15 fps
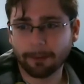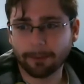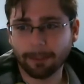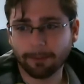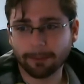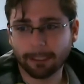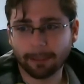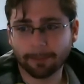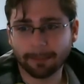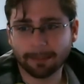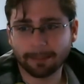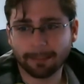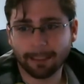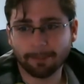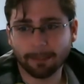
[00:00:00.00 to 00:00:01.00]
would never talk about
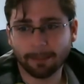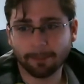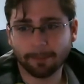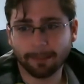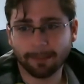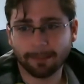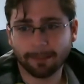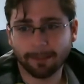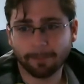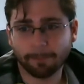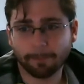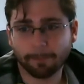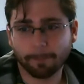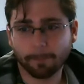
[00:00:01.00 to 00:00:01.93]
this game. I don't play this game.